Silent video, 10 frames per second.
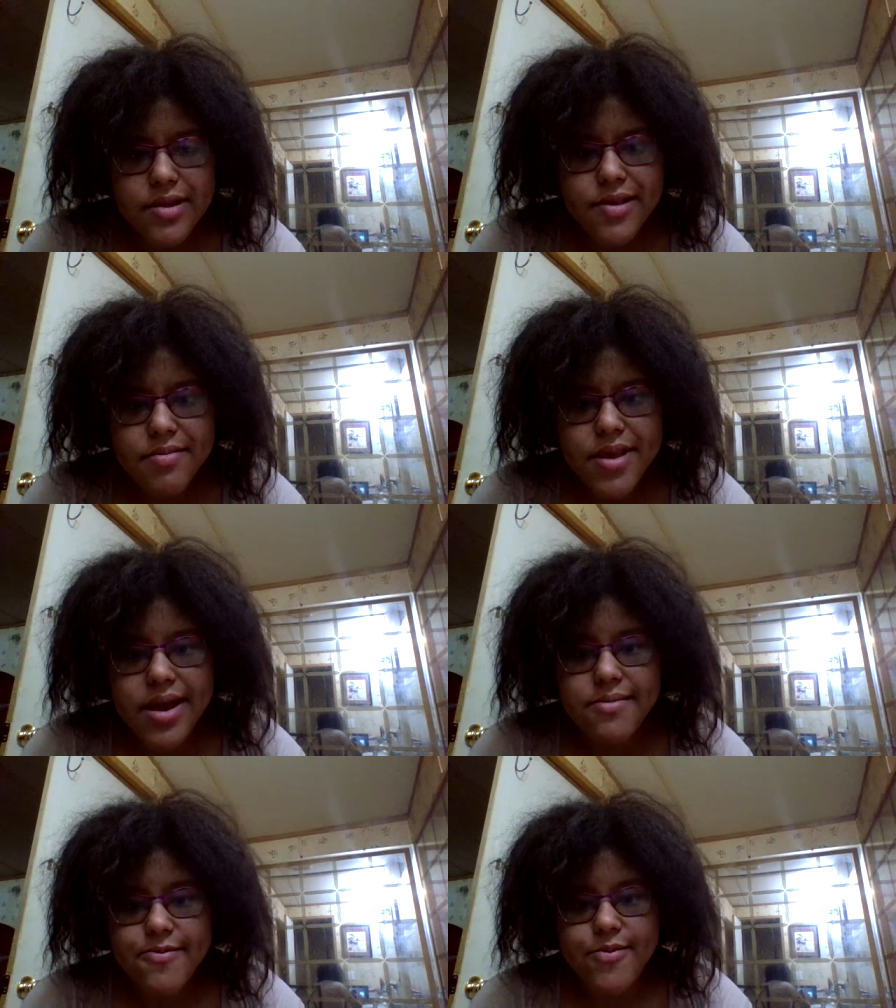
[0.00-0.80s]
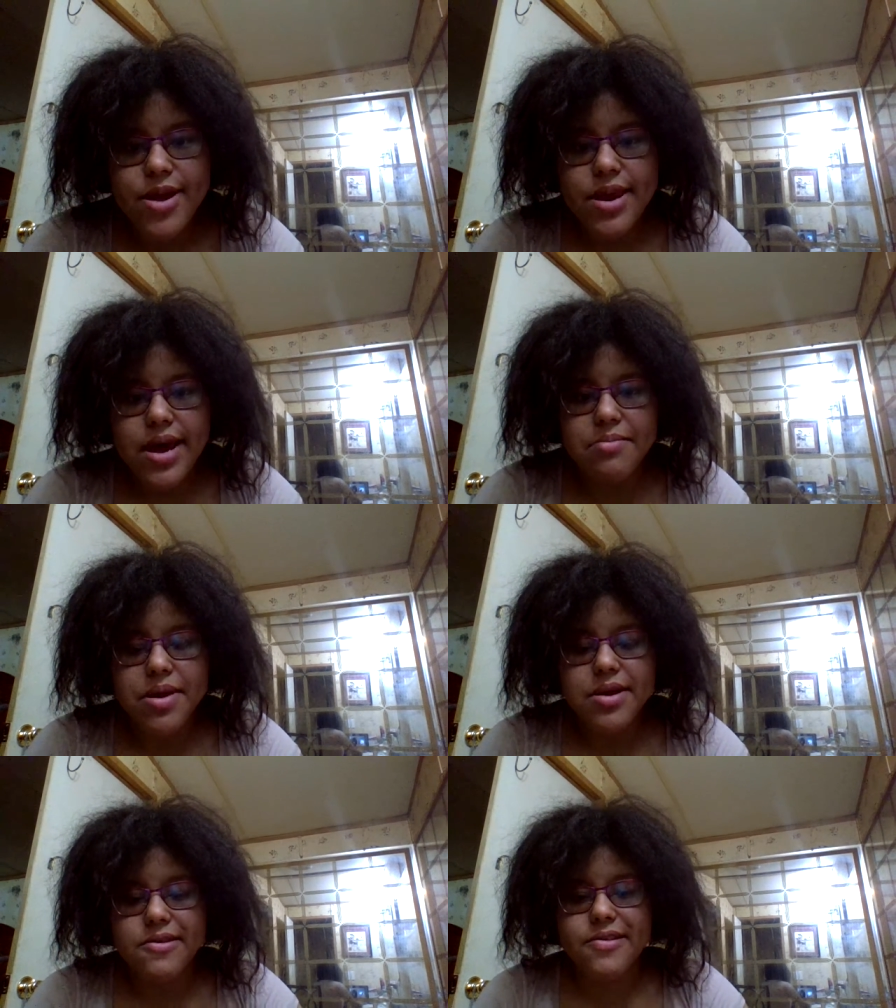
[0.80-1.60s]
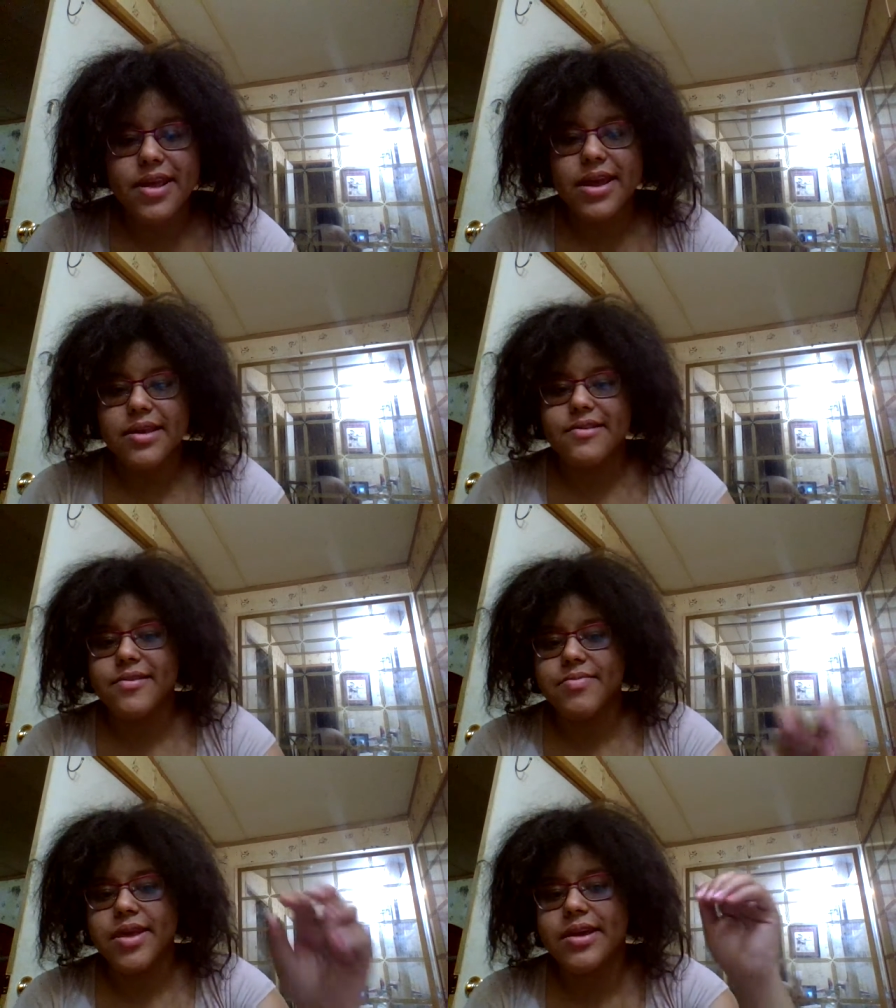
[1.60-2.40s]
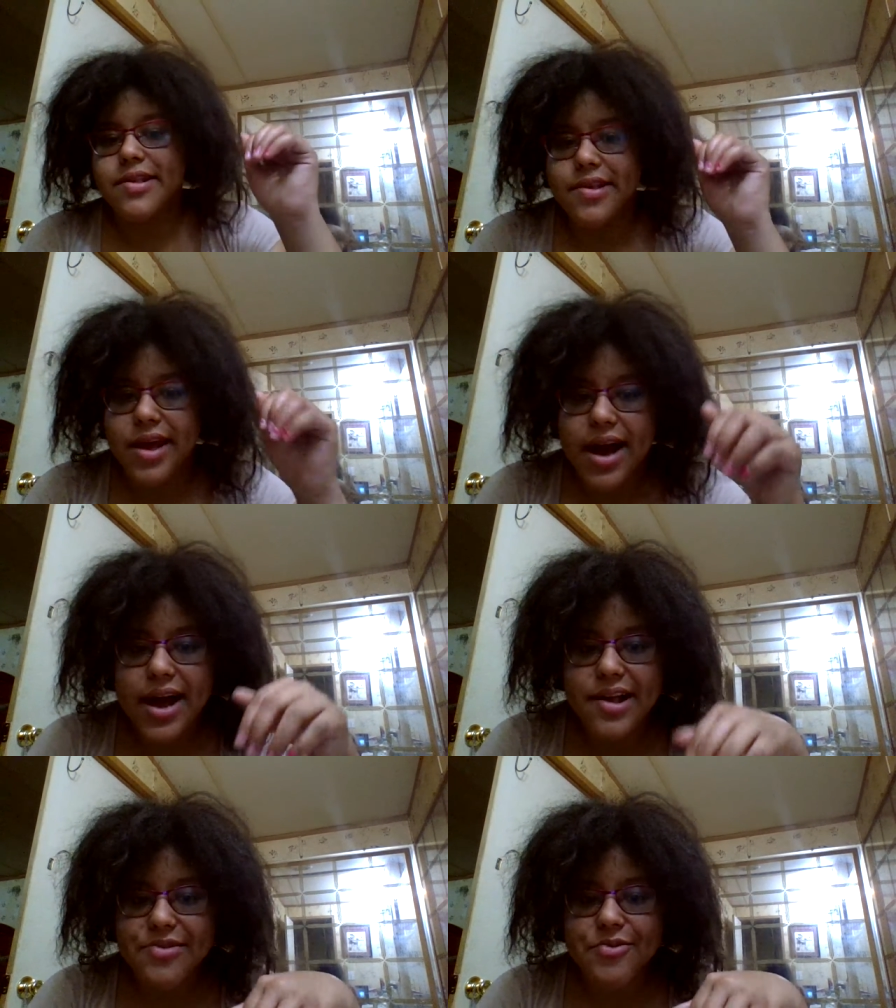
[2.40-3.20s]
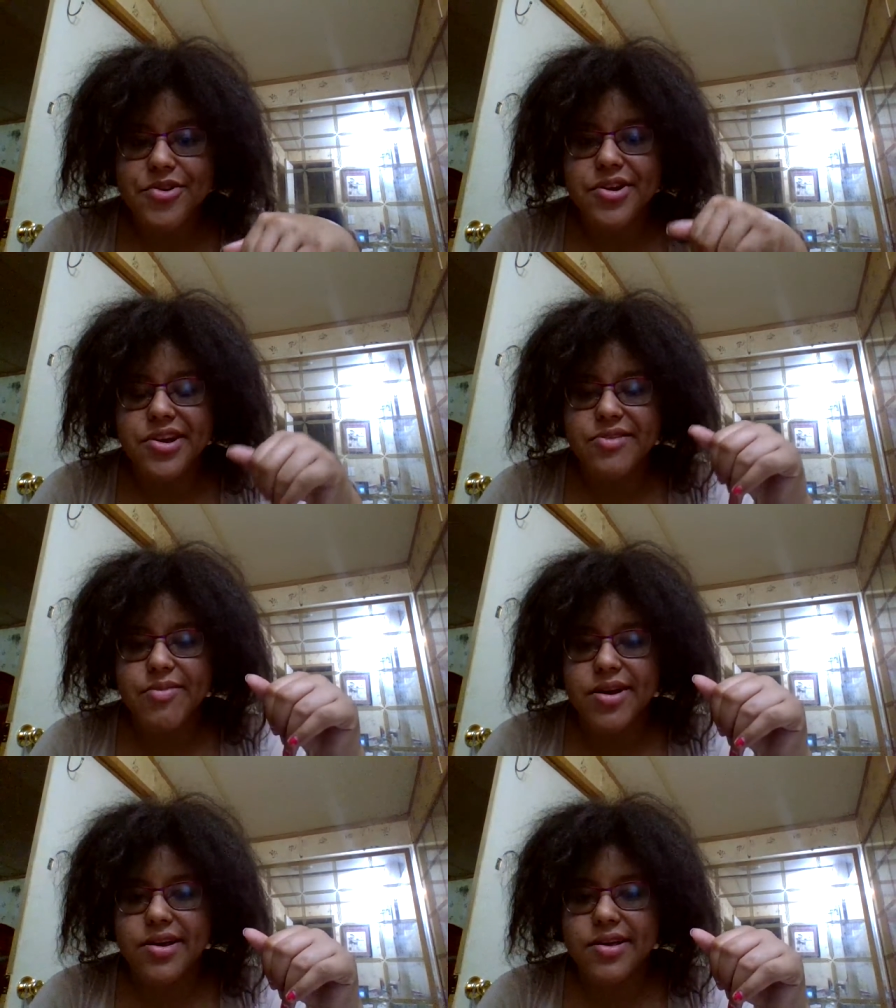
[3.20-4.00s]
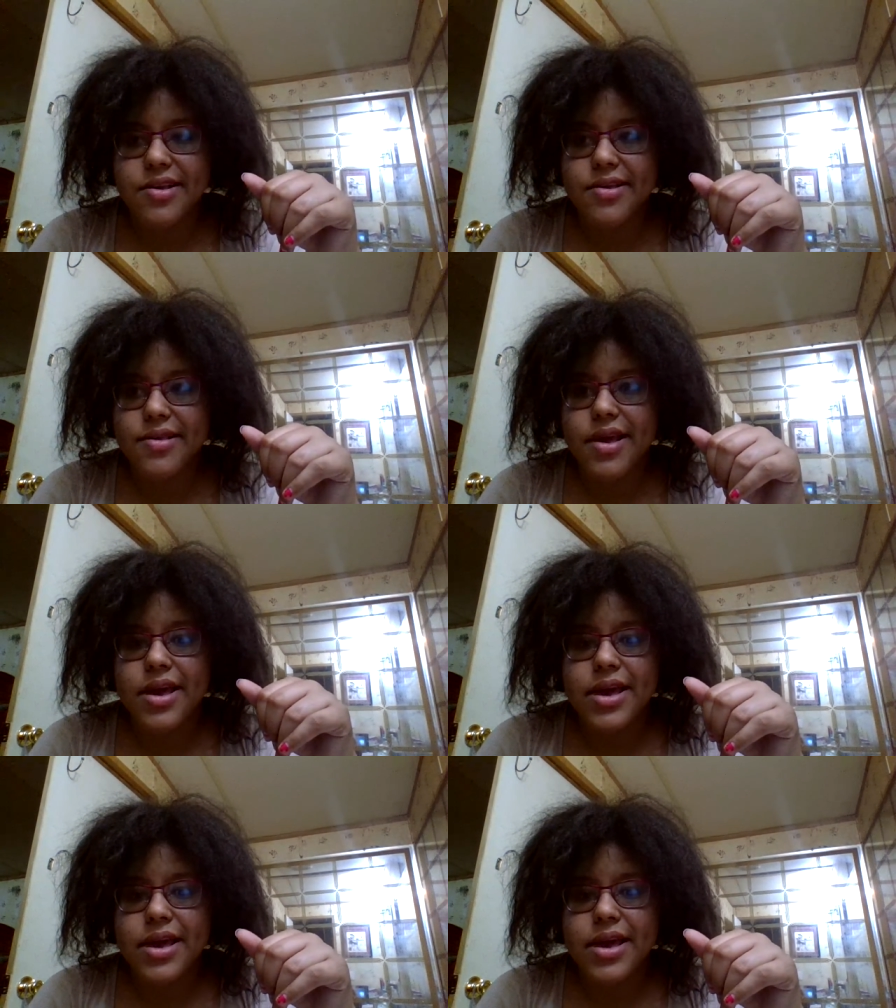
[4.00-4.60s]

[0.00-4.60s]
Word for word: sometimes we cannot be understanding some things in God's word is because